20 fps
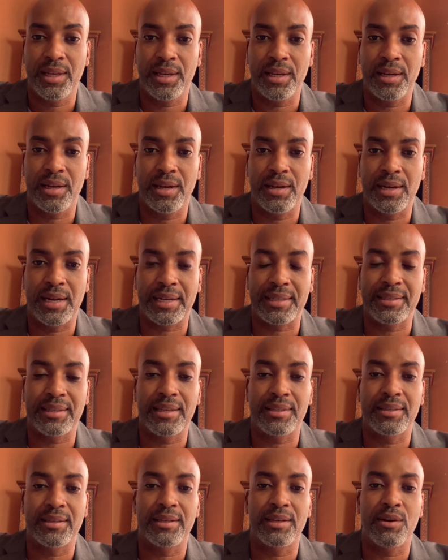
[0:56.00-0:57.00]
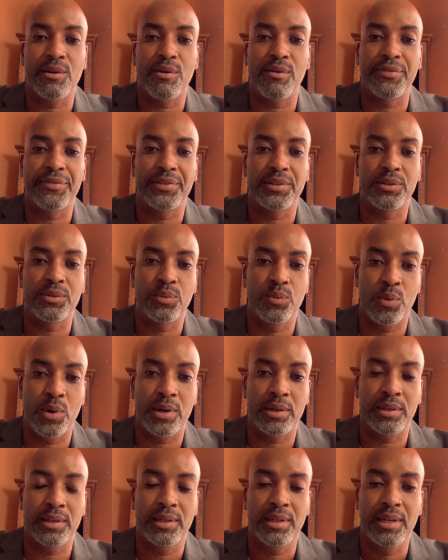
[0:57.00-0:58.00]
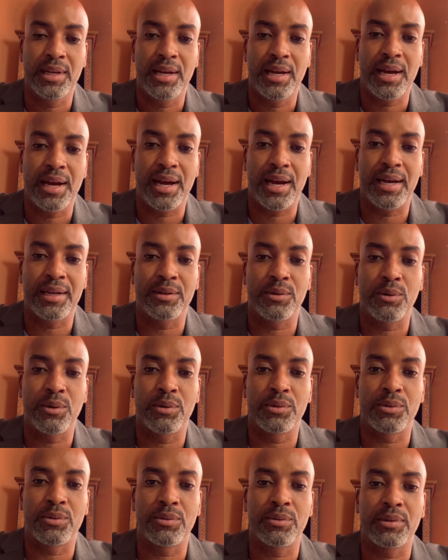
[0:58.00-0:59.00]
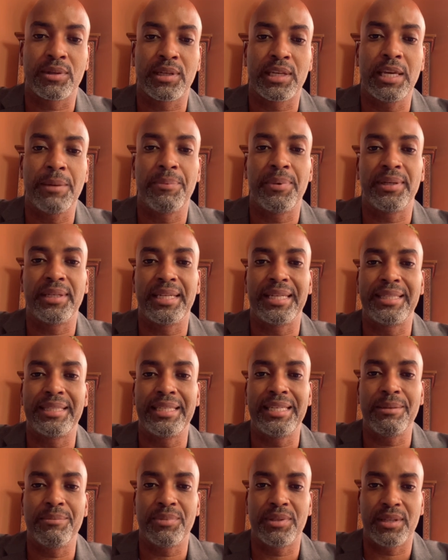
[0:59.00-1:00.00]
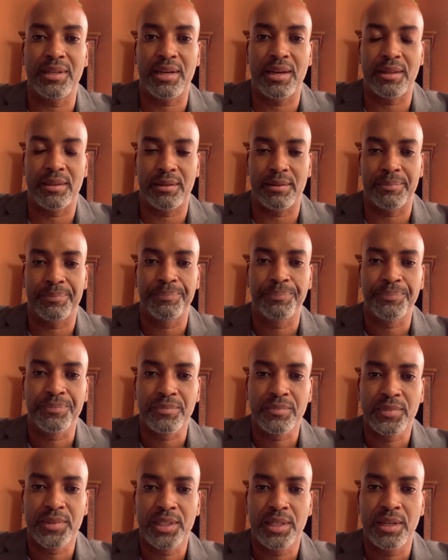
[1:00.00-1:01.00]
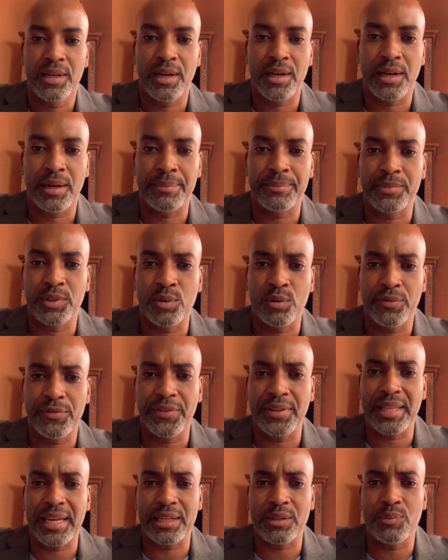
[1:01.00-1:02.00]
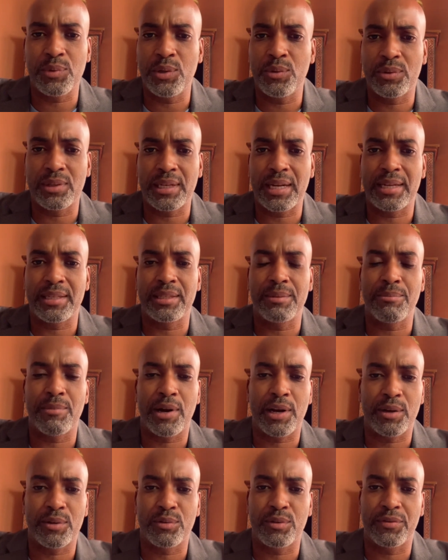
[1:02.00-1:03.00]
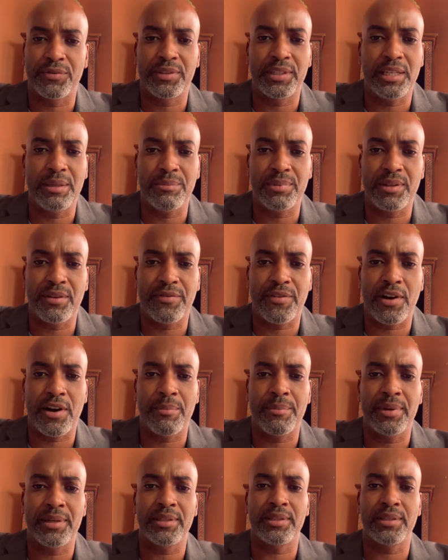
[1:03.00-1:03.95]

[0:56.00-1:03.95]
accessing the office one, and also keeping their teams together. So for that, we utilize the Microsoft Teams environment.